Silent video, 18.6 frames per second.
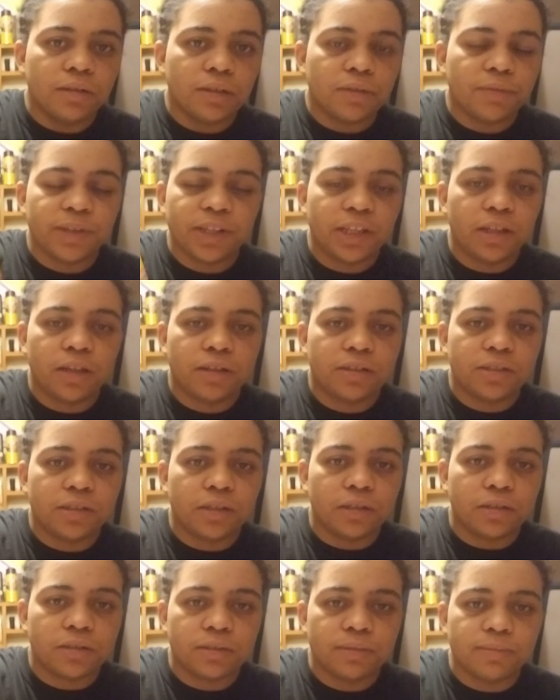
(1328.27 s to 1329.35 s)
We need to
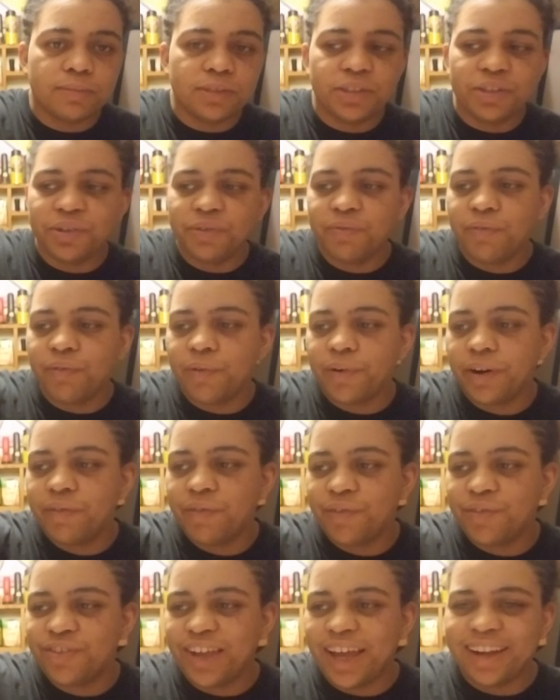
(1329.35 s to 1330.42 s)
start something new for. If
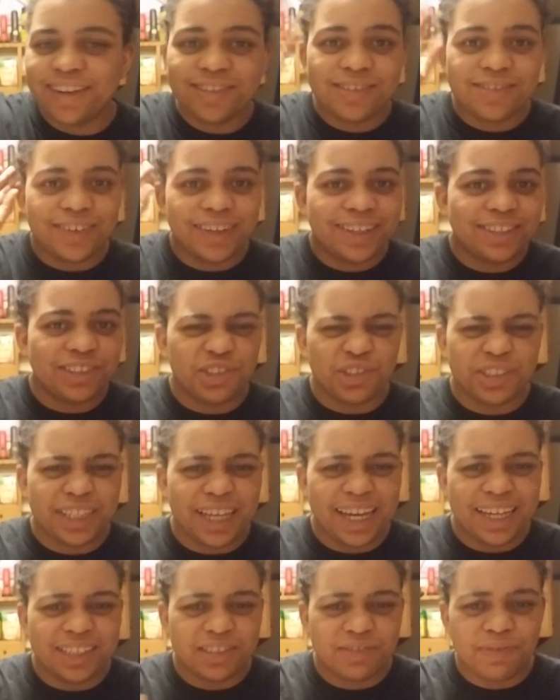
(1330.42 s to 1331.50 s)
you're satisfied, you're
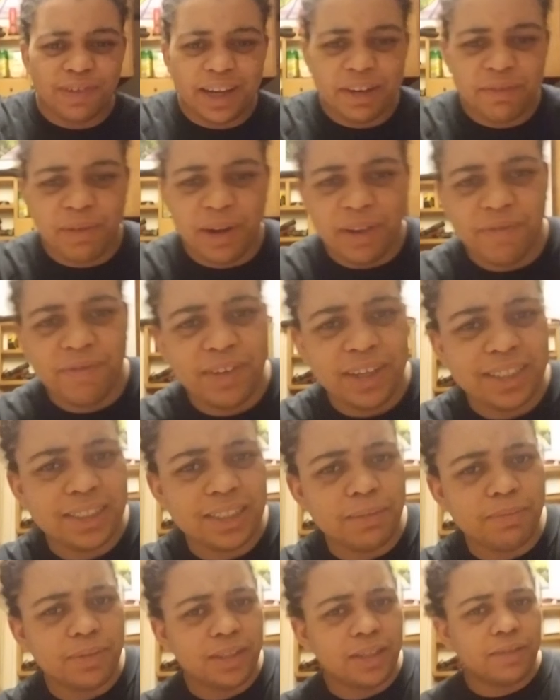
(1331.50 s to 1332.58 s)
satisfied. Why fix
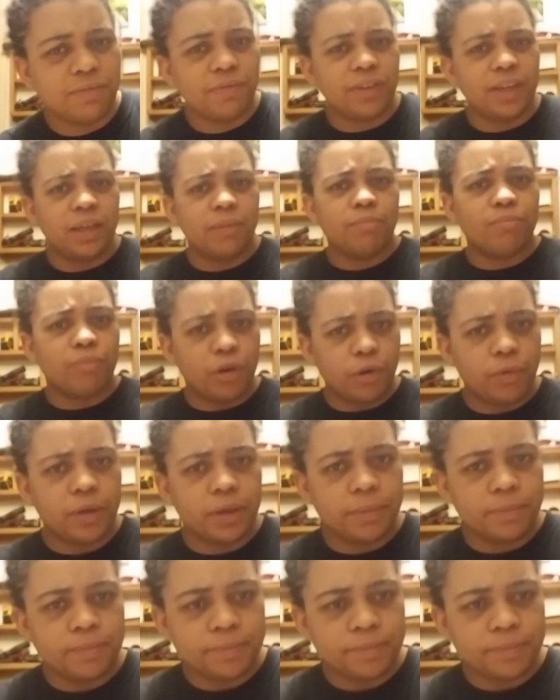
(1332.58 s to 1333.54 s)
something if it ain't broke?